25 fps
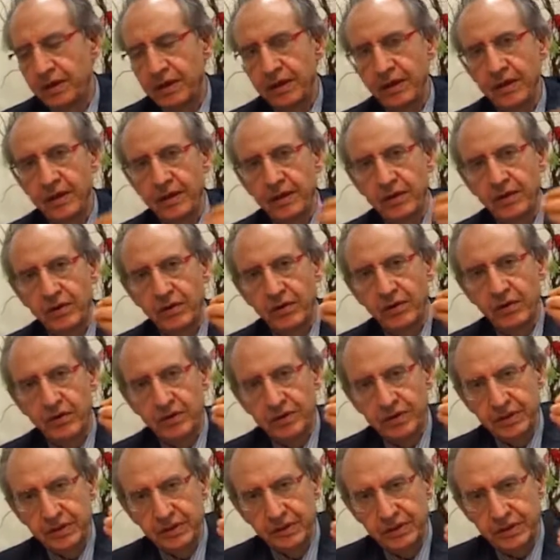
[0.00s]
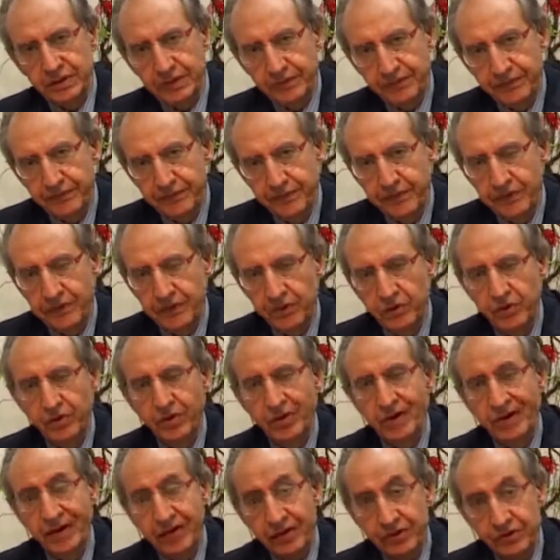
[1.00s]
and authentic
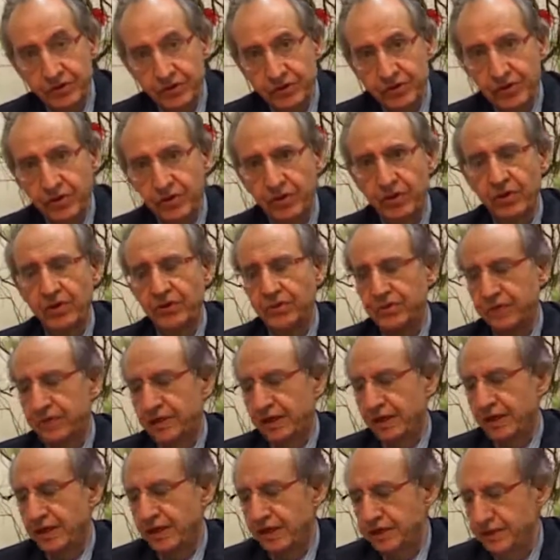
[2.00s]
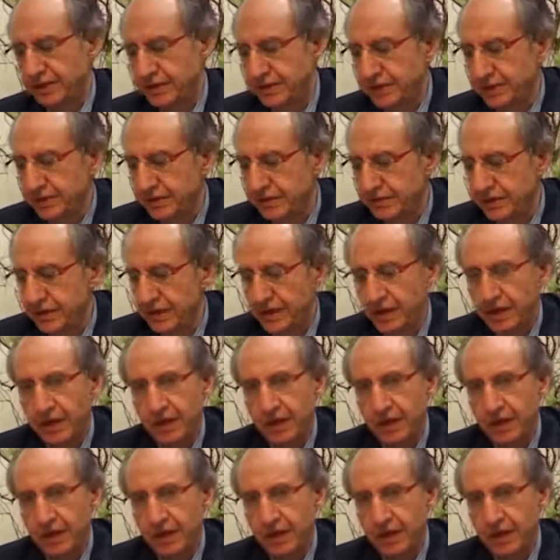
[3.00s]
collection of the hadith,